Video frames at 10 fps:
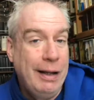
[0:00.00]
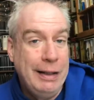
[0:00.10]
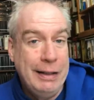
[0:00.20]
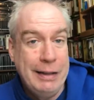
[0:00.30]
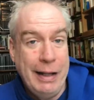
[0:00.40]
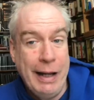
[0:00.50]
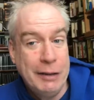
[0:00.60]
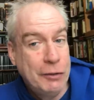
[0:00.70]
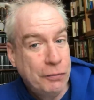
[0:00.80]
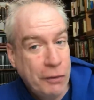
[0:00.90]
it
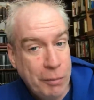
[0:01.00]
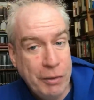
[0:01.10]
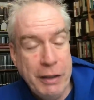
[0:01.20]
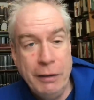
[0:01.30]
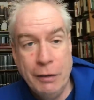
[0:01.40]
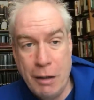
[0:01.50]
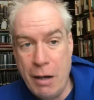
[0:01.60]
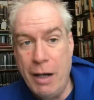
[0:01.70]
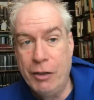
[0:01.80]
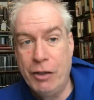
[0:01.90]
has firmly
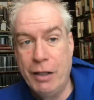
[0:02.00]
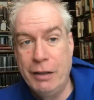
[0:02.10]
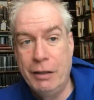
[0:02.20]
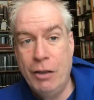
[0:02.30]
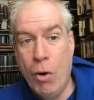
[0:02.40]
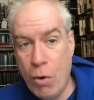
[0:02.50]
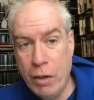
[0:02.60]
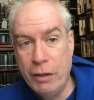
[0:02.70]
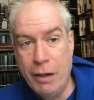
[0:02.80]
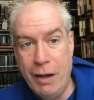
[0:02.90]
lodged, like a
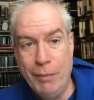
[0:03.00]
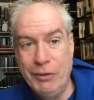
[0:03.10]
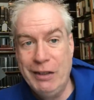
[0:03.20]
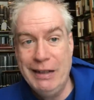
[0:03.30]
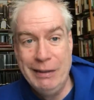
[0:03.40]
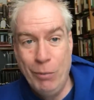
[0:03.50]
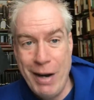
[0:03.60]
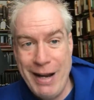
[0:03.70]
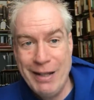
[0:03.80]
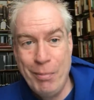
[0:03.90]
corn cob seed,
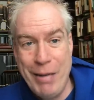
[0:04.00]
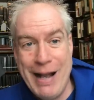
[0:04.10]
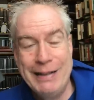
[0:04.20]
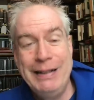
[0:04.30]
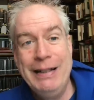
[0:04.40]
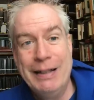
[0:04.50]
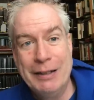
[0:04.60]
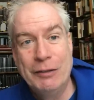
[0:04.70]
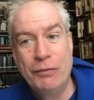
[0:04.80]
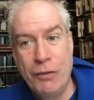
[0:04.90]
way in the back teeth, it
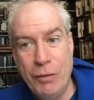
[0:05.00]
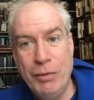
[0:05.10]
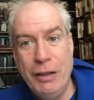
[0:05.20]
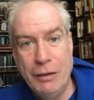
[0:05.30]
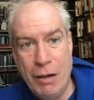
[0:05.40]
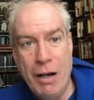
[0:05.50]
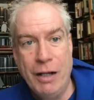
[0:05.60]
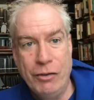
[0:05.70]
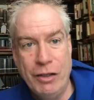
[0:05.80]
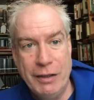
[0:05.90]
has firmly
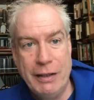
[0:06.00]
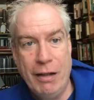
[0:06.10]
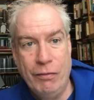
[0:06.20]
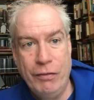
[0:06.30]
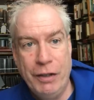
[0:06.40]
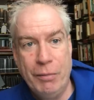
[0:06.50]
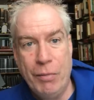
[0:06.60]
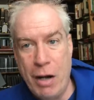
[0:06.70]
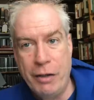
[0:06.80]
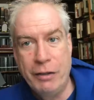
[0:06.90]
lodged itself in the
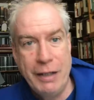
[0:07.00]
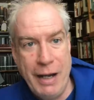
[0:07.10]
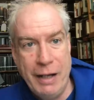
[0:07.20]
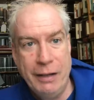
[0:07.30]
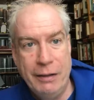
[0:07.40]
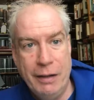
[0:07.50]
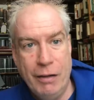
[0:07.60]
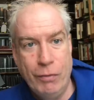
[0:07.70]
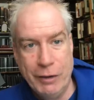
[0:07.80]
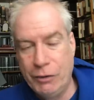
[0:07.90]
modern canon
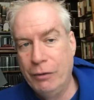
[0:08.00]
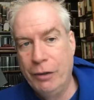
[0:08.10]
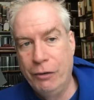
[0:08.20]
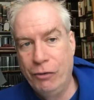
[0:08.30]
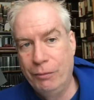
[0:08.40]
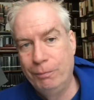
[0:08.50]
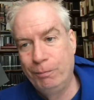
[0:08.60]
of Western literature.